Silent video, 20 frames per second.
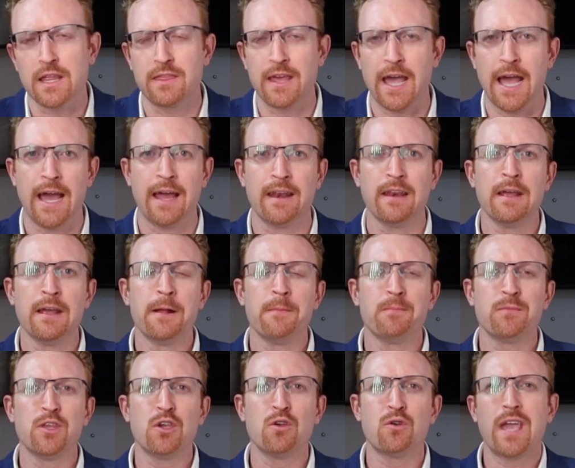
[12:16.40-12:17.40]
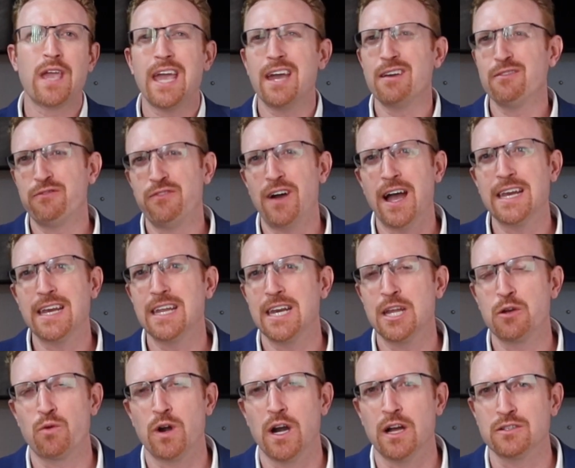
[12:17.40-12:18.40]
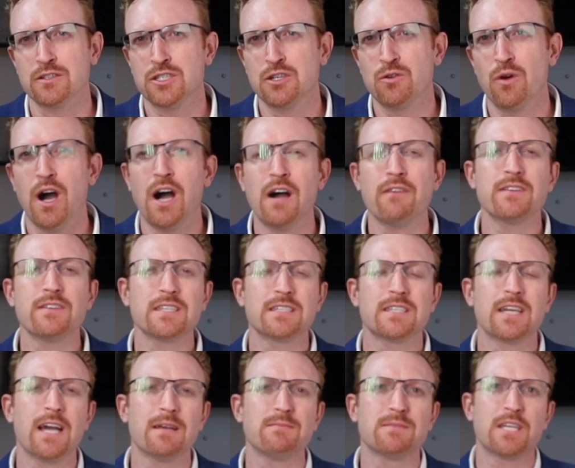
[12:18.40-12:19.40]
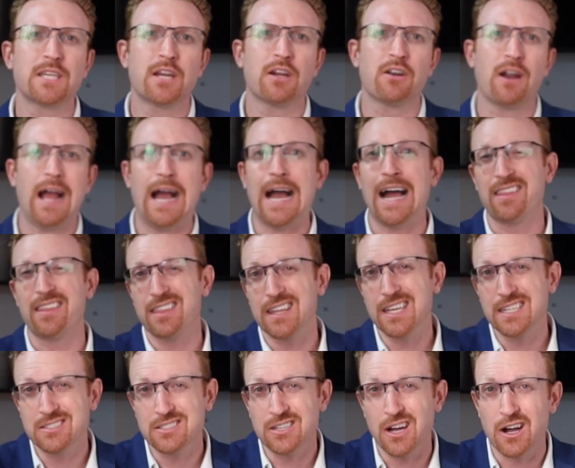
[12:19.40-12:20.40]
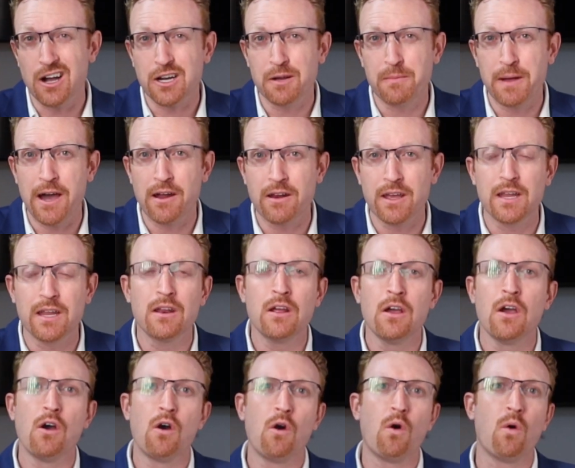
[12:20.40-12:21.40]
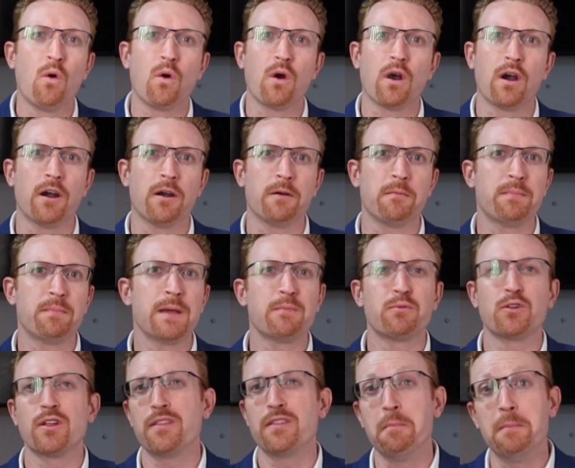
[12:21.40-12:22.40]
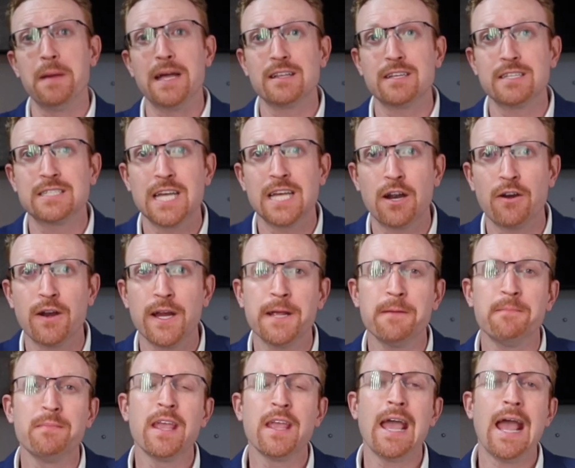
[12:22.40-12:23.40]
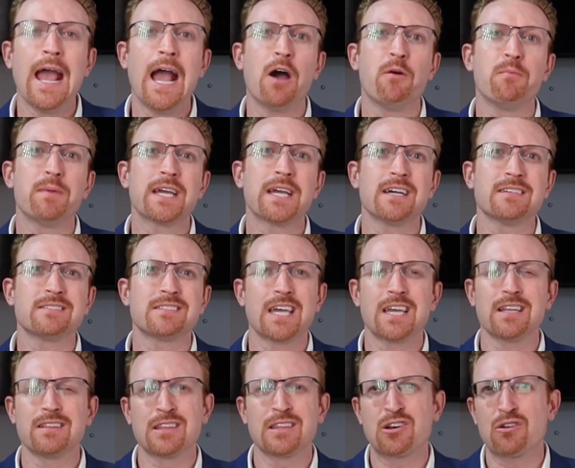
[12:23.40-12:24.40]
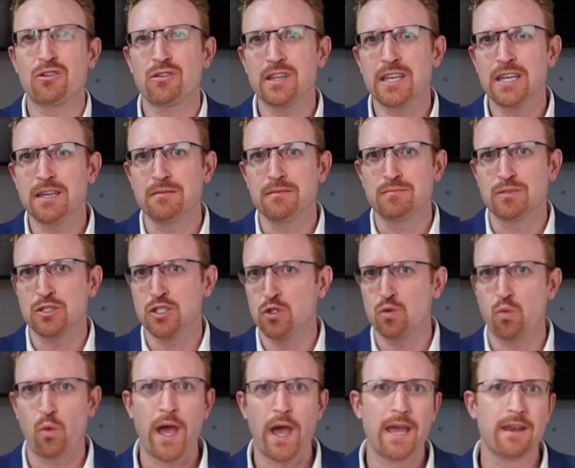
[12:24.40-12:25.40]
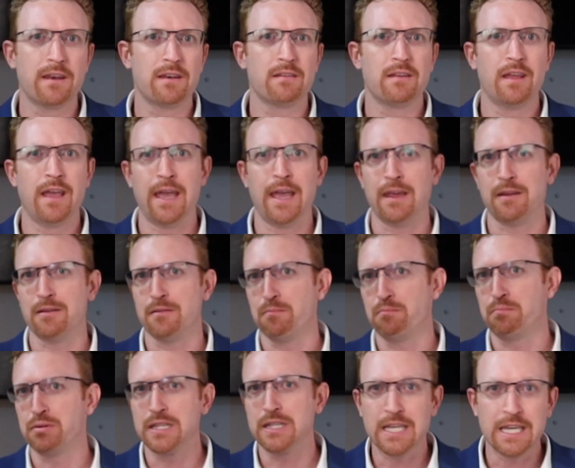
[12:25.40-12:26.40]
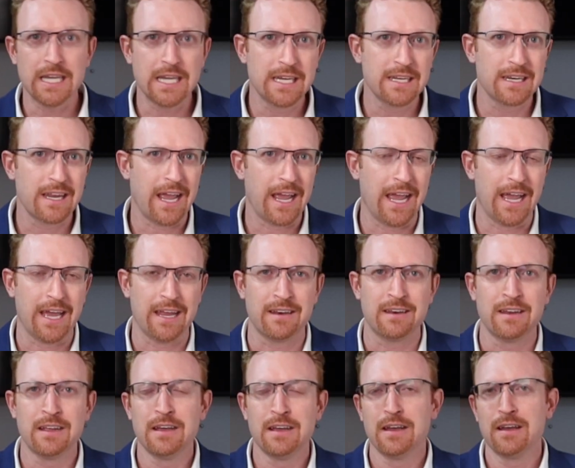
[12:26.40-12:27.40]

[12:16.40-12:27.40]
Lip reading: that you can't find anywhere else. You oftentimes hear athletes talk about it, or people in the military, how because they literally sweat and bleed and